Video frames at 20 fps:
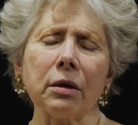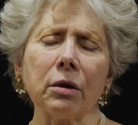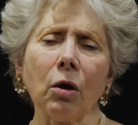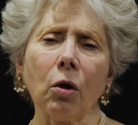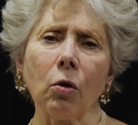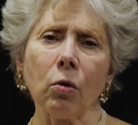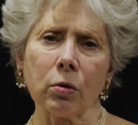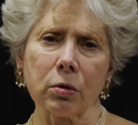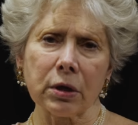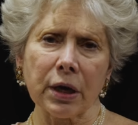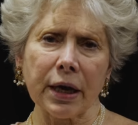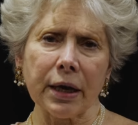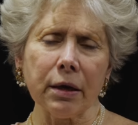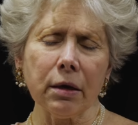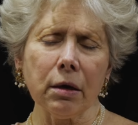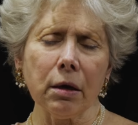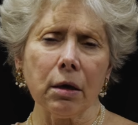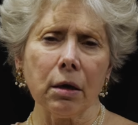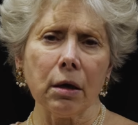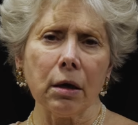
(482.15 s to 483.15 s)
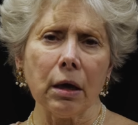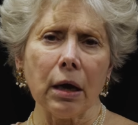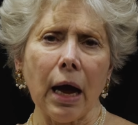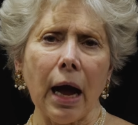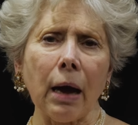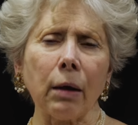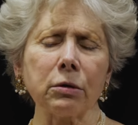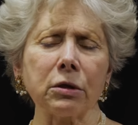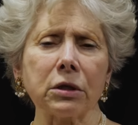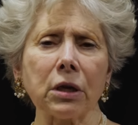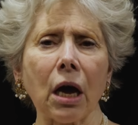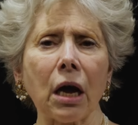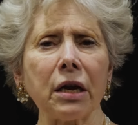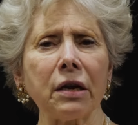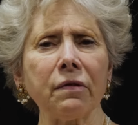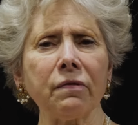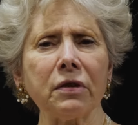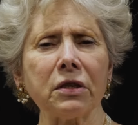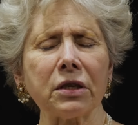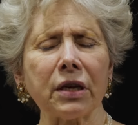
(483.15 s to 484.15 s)
and holding
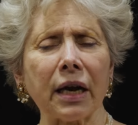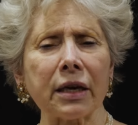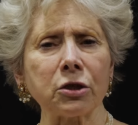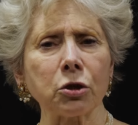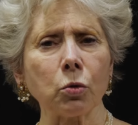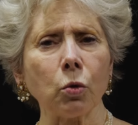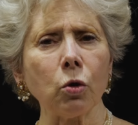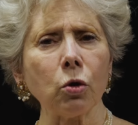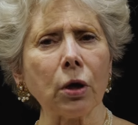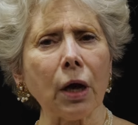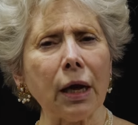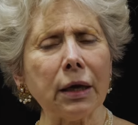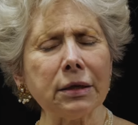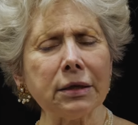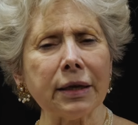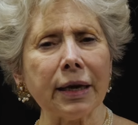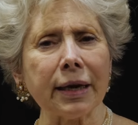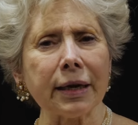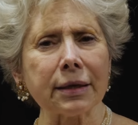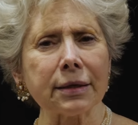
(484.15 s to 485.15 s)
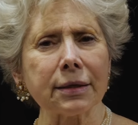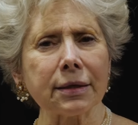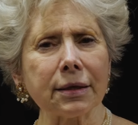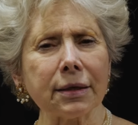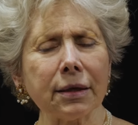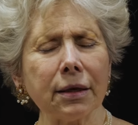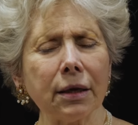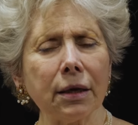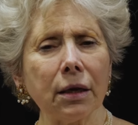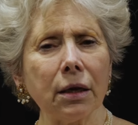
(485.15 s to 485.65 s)
outside of a sexual context.